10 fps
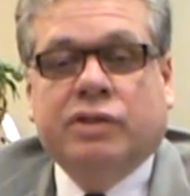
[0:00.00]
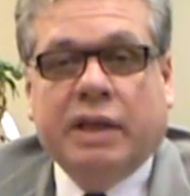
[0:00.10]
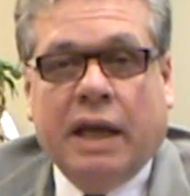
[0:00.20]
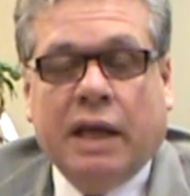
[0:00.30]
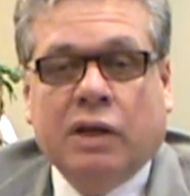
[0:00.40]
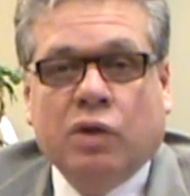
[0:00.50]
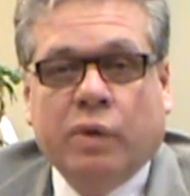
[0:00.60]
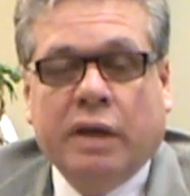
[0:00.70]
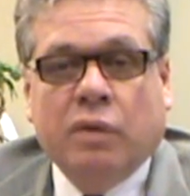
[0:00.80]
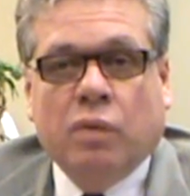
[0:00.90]
Dan
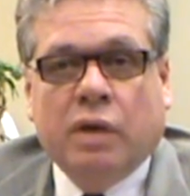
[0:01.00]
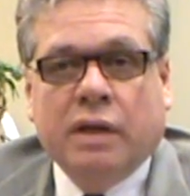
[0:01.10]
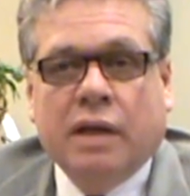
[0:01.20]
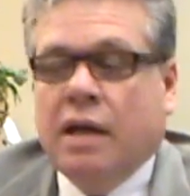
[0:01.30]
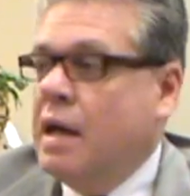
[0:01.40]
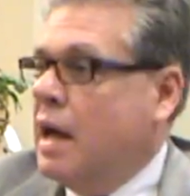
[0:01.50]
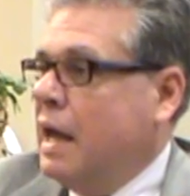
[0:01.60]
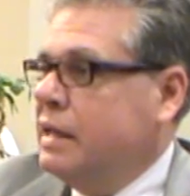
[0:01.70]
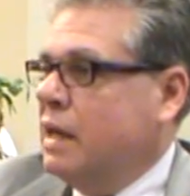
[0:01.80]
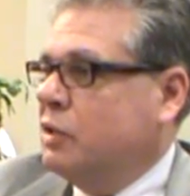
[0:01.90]
Greenwood.
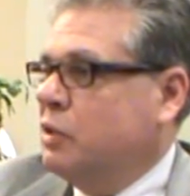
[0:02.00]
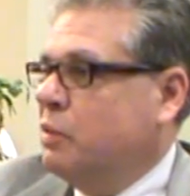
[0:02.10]
Hi, Dr.